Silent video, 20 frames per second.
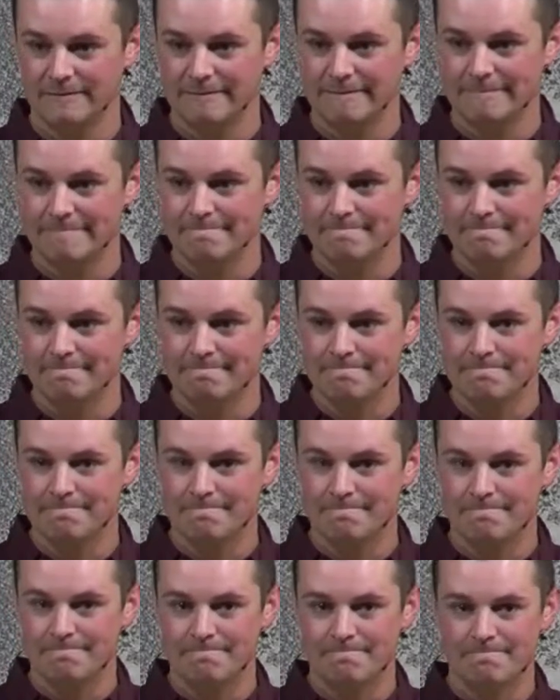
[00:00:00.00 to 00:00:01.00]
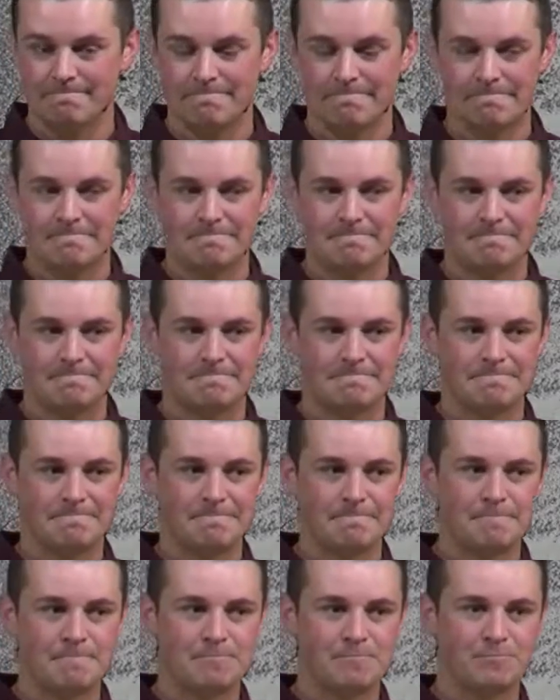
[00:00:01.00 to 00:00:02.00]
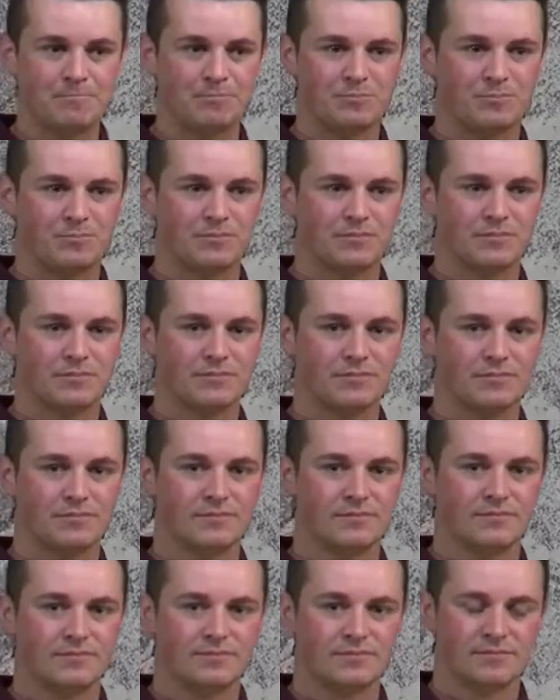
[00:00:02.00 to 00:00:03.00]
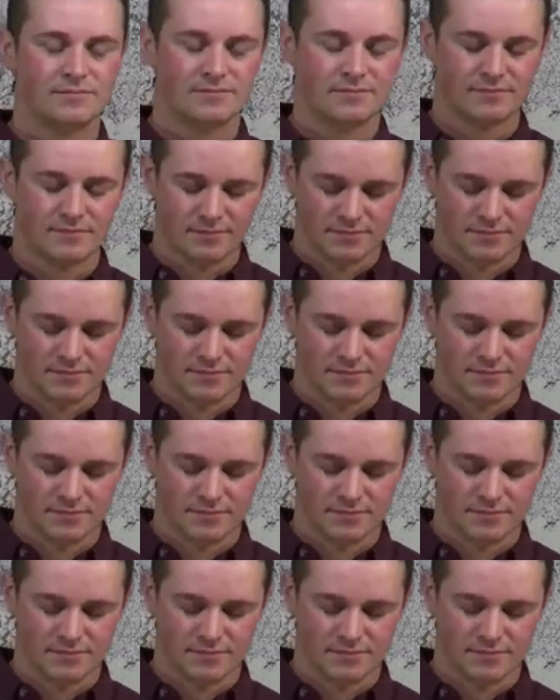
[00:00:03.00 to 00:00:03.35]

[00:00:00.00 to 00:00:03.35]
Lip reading: Nobody speaks.